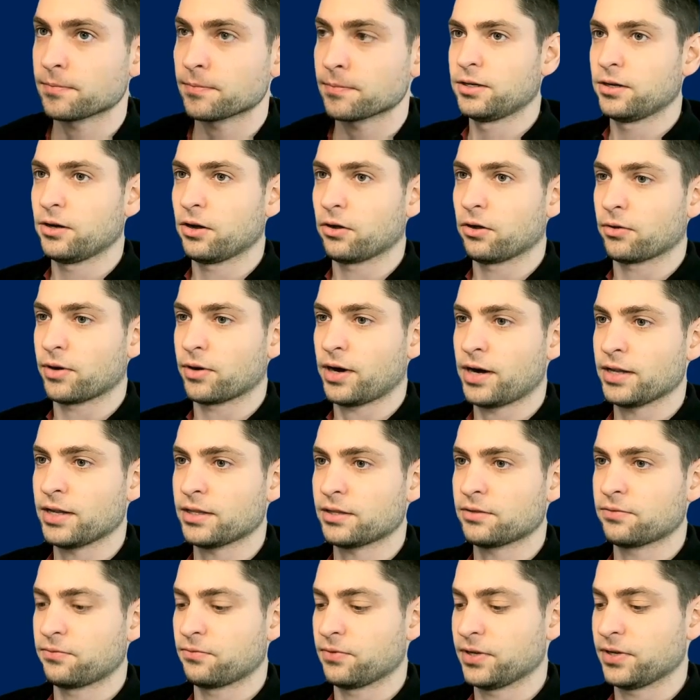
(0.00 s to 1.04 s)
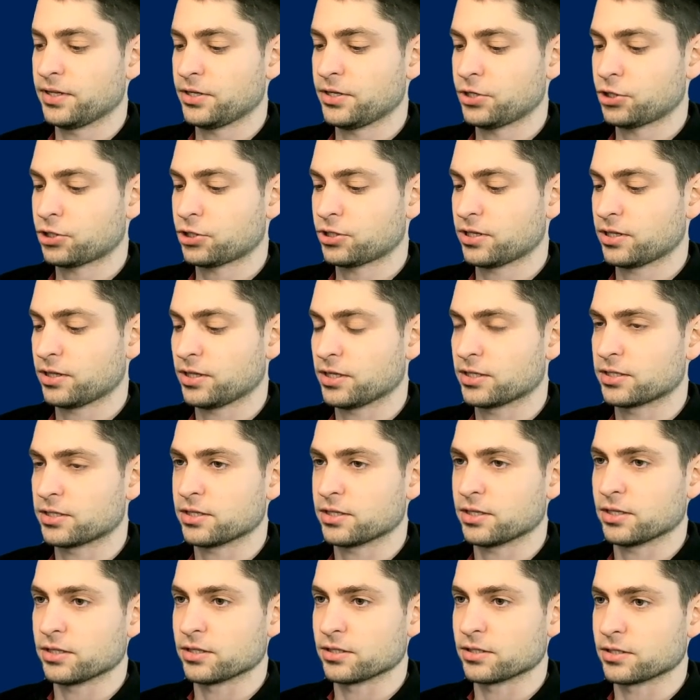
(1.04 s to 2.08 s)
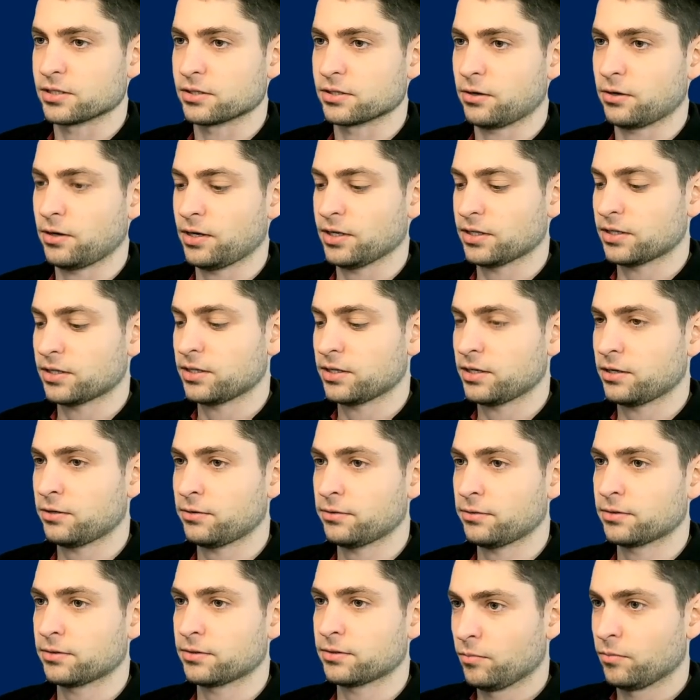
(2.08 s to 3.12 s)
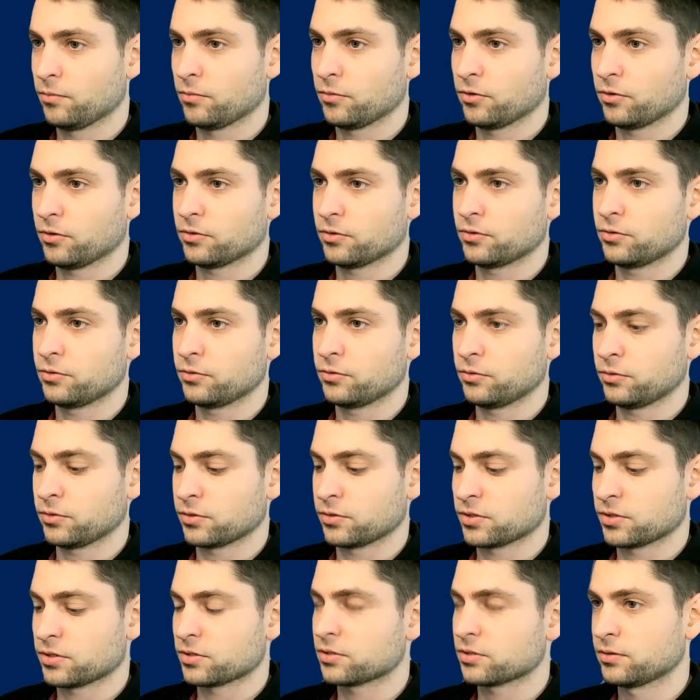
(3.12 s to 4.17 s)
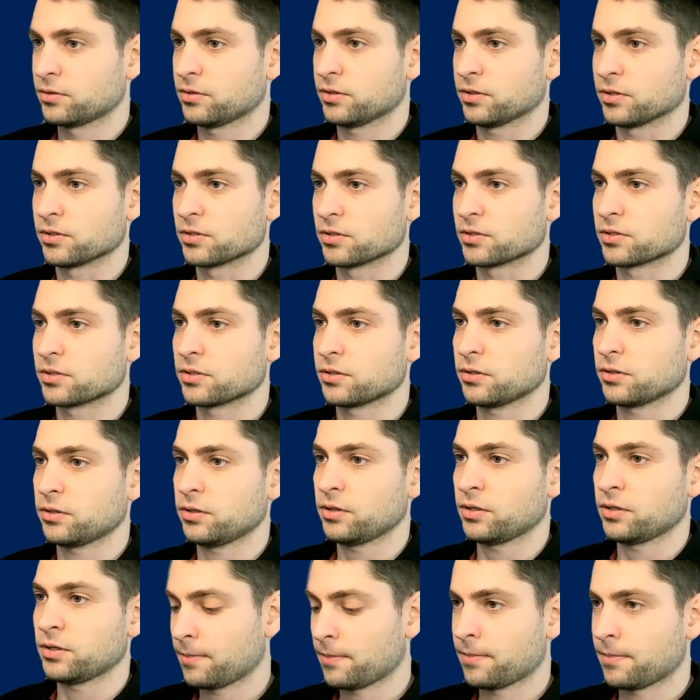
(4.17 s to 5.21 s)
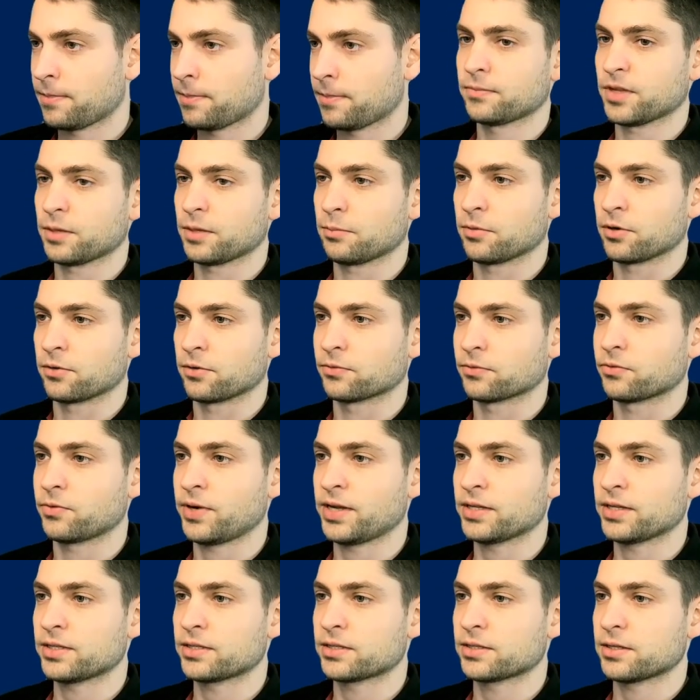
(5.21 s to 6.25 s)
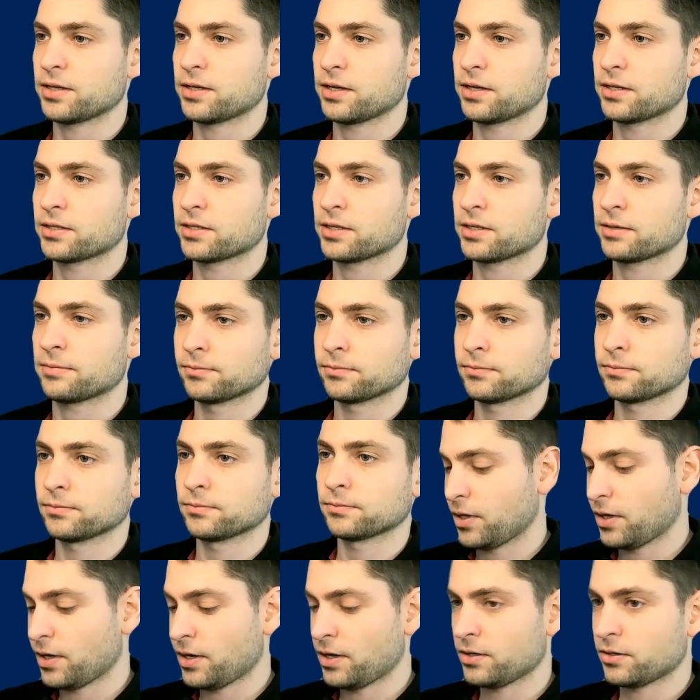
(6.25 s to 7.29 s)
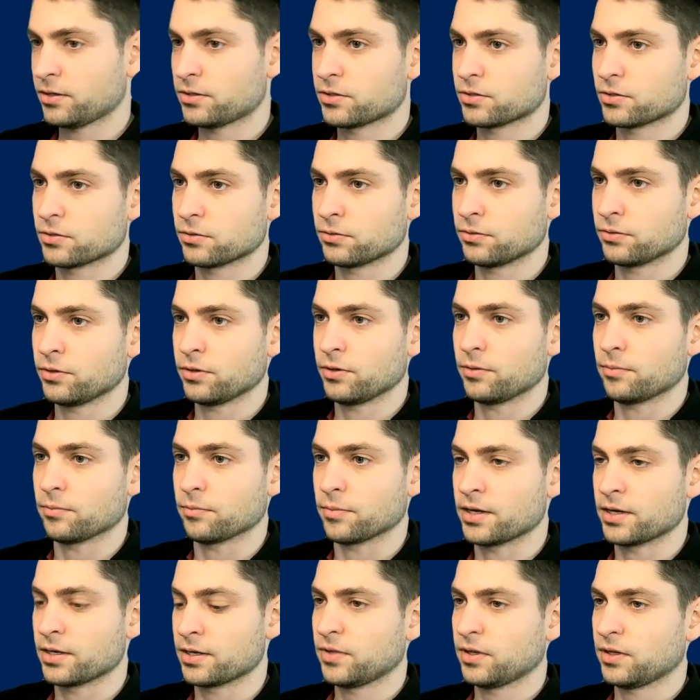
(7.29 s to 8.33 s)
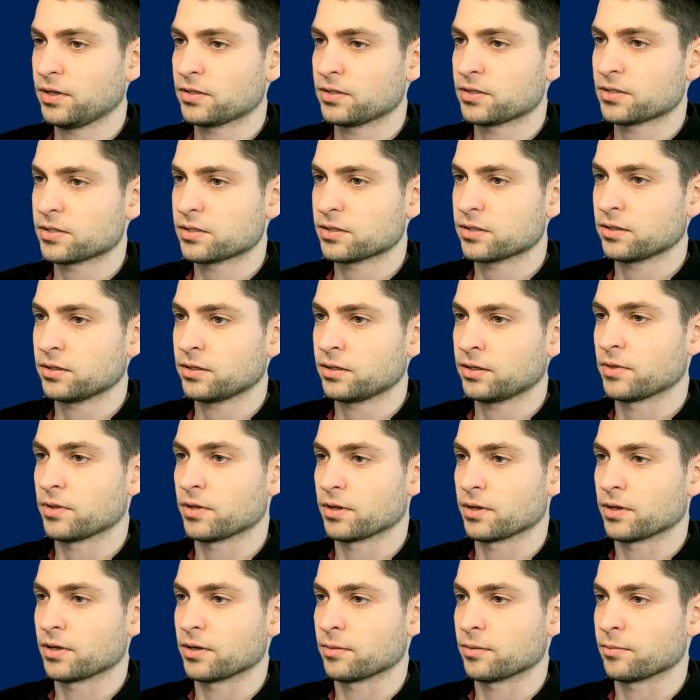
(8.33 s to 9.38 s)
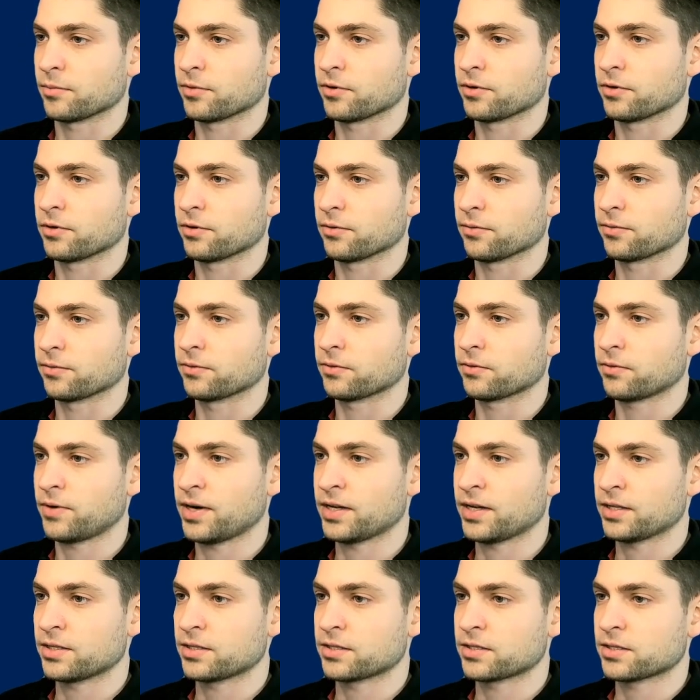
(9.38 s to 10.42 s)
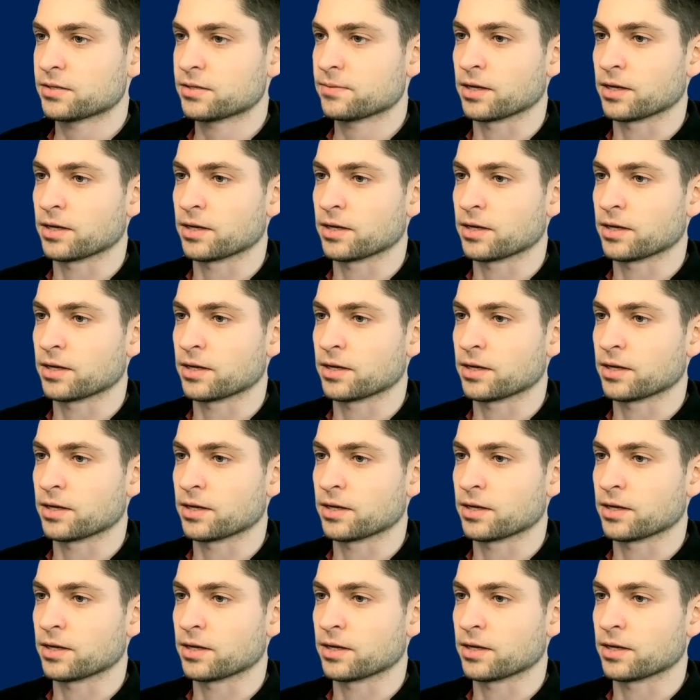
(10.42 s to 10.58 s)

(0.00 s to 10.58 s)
All right, finished. Let's install it now. Modules install, number of threads, enter, and sudo make install the number of threads.